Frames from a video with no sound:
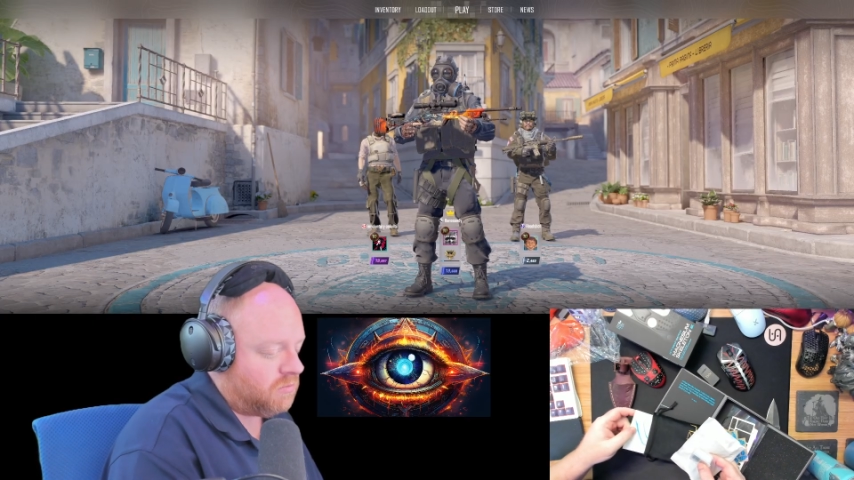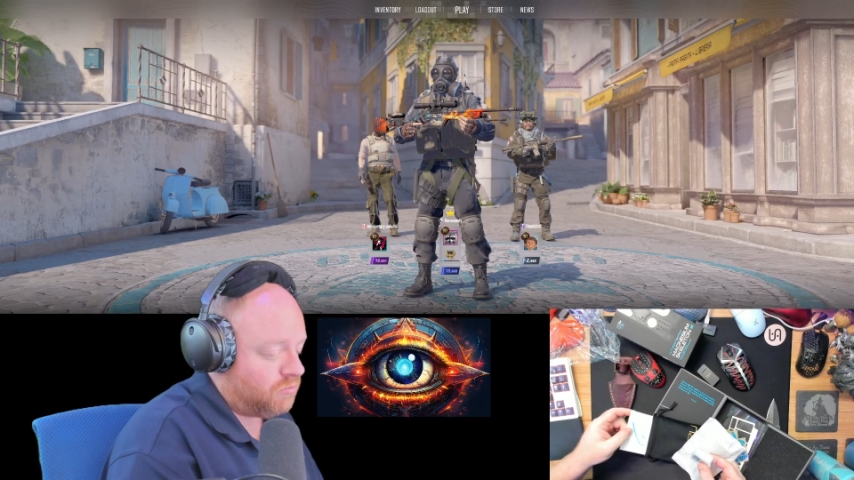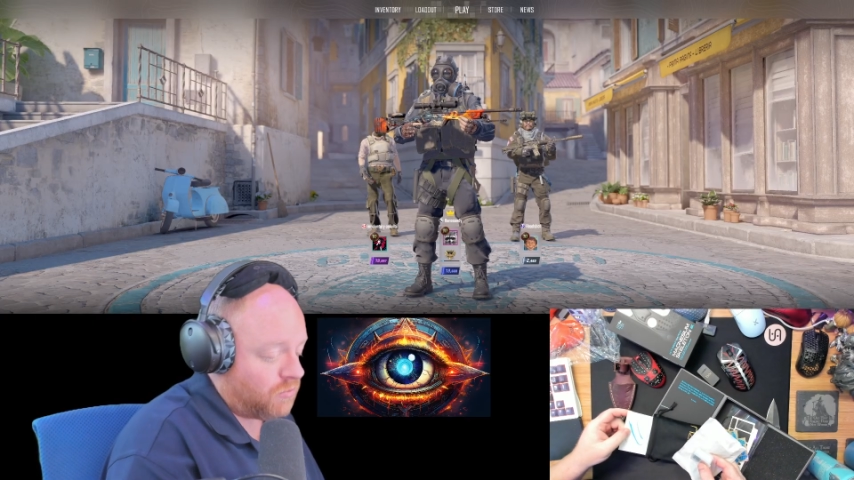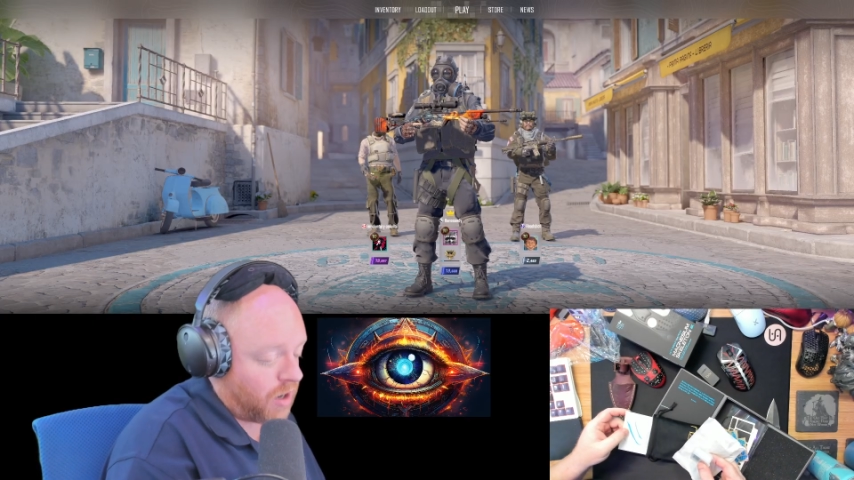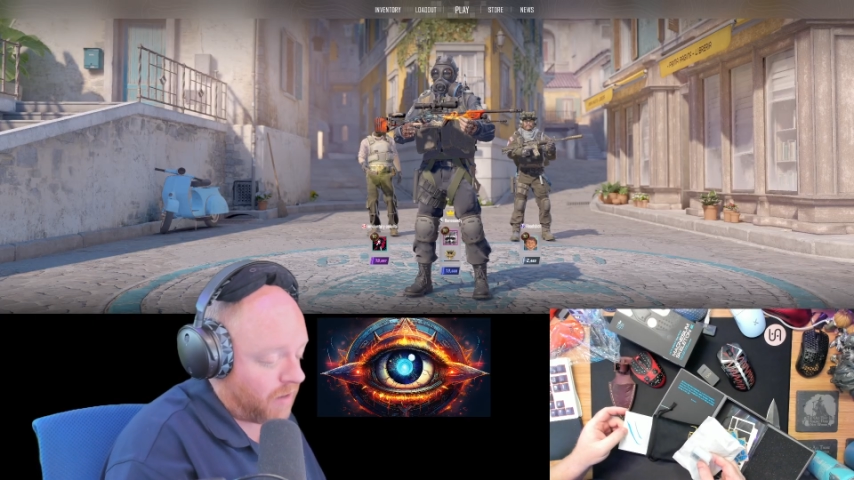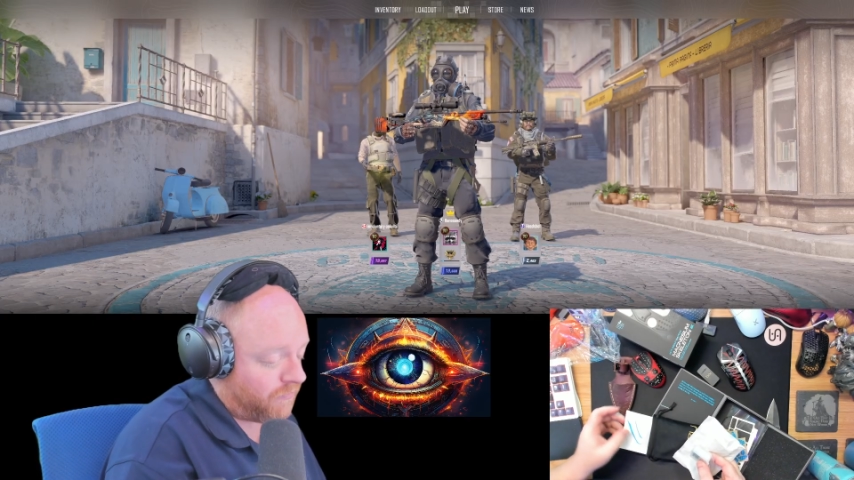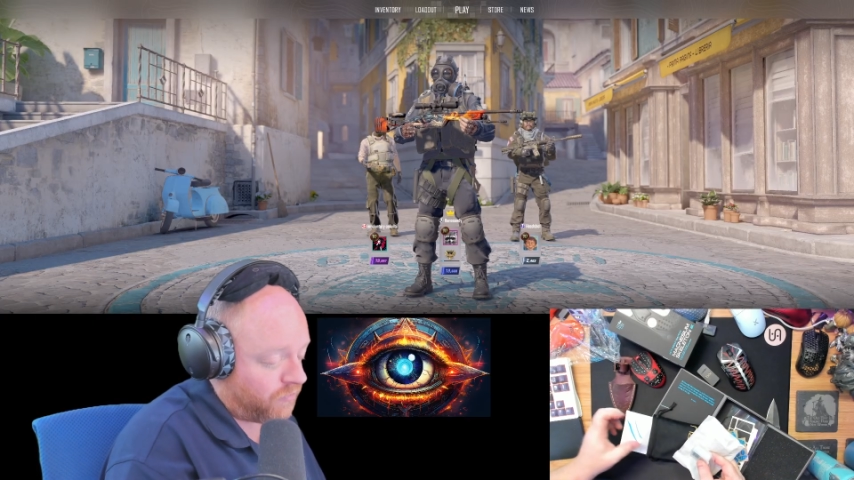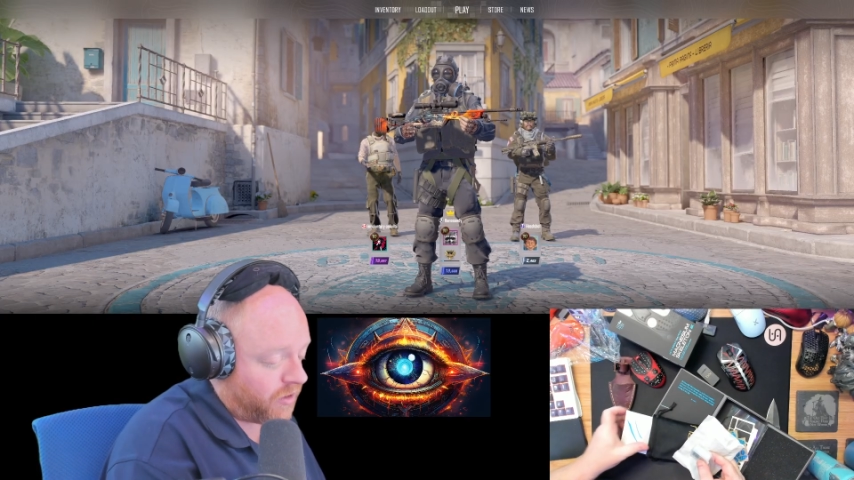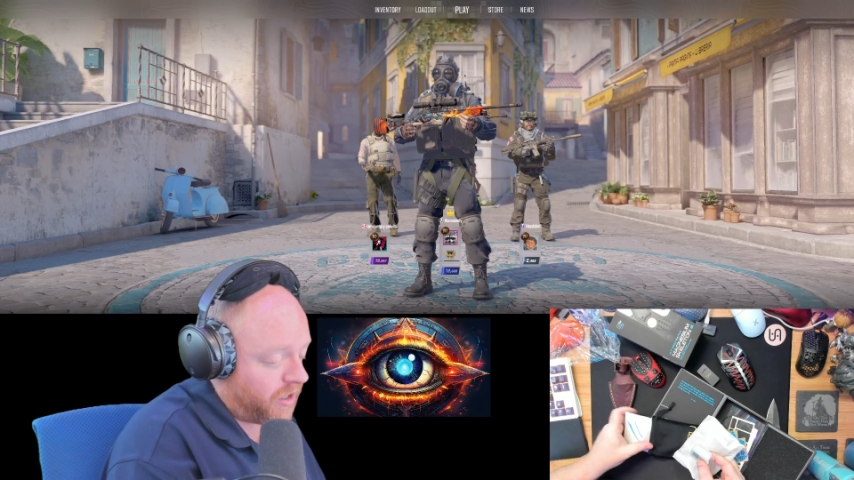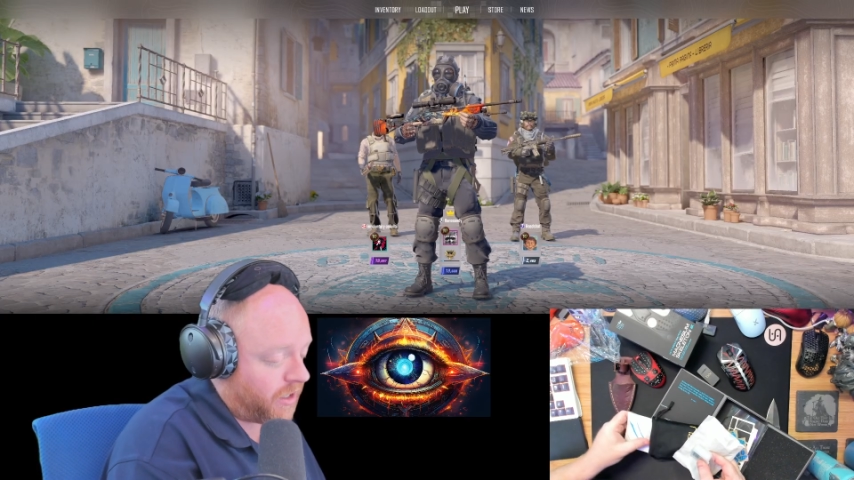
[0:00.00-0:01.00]
Not
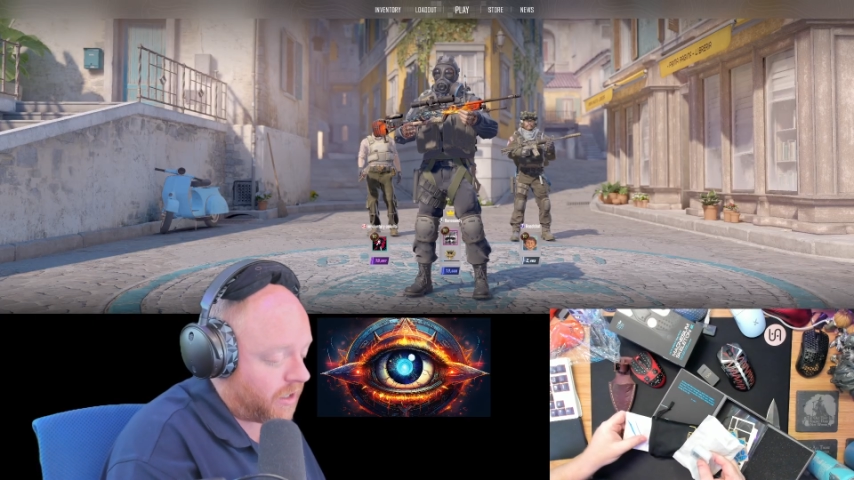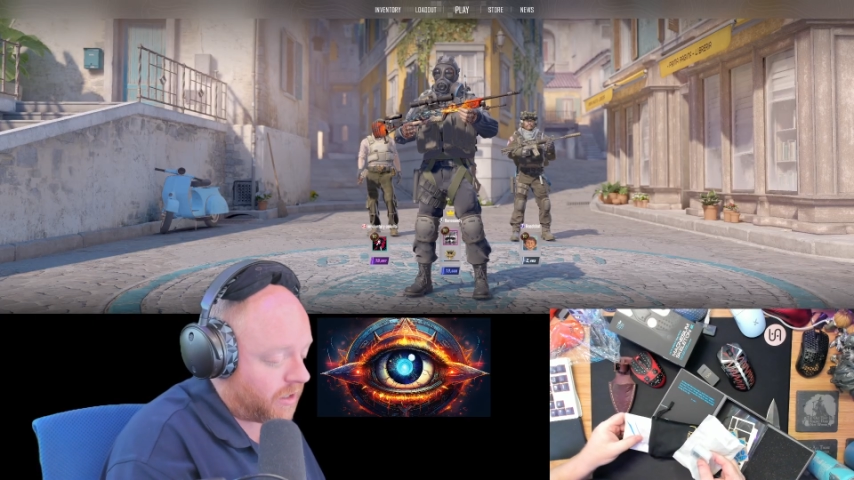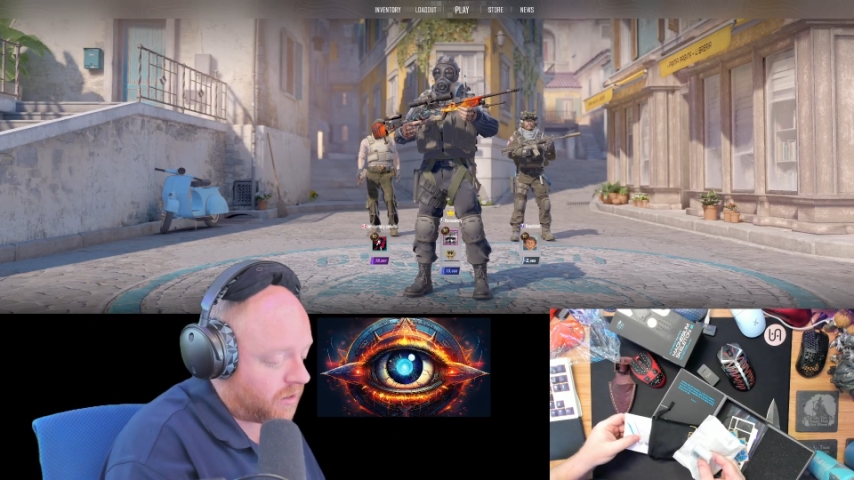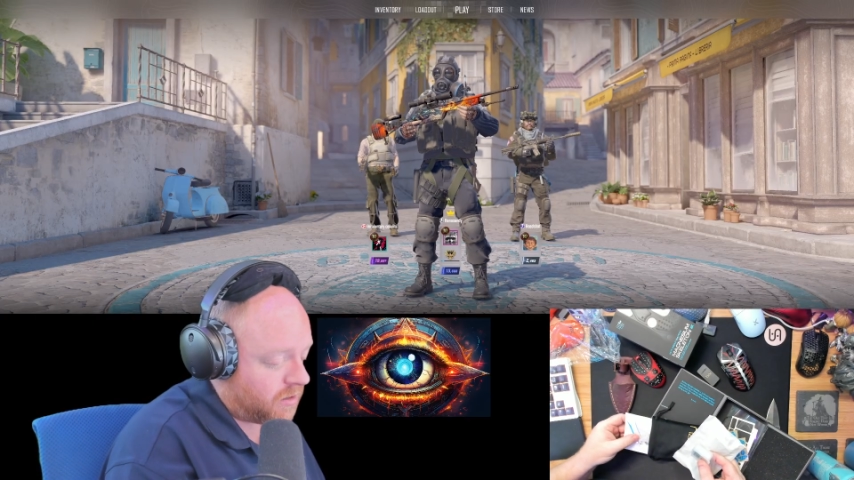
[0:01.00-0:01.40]
for eating.